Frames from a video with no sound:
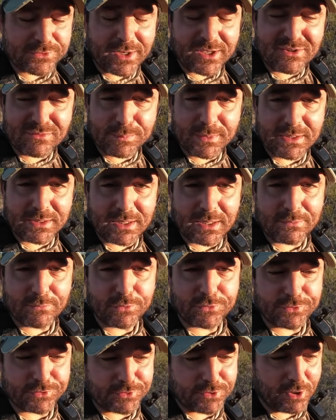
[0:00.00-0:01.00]
nice being
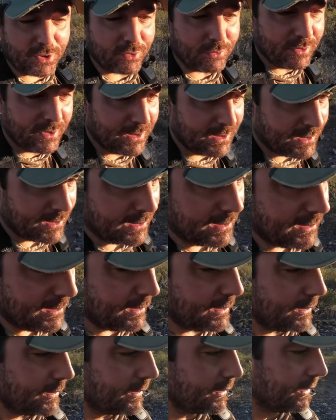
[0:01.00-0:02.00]
able to go
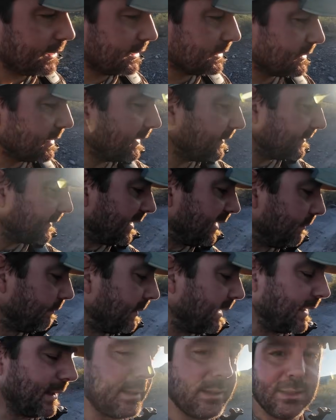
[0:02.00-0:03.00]
and test out
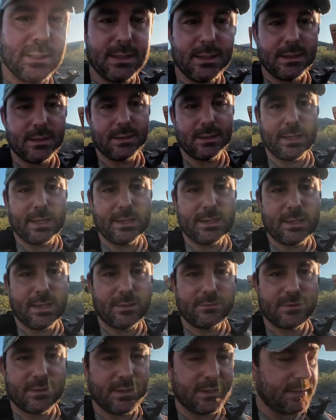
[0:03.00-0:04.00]
my land
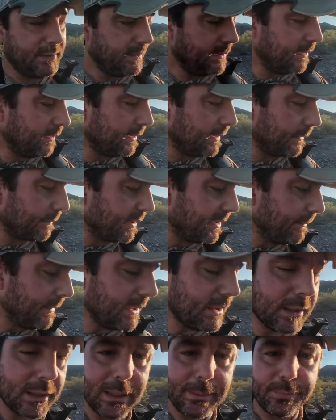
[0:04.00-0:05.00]
nav kit here, and I'm going to
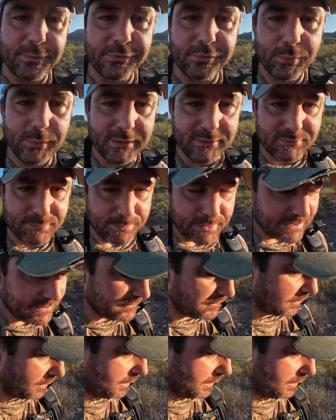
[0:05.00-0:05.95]
make a couple tweaks based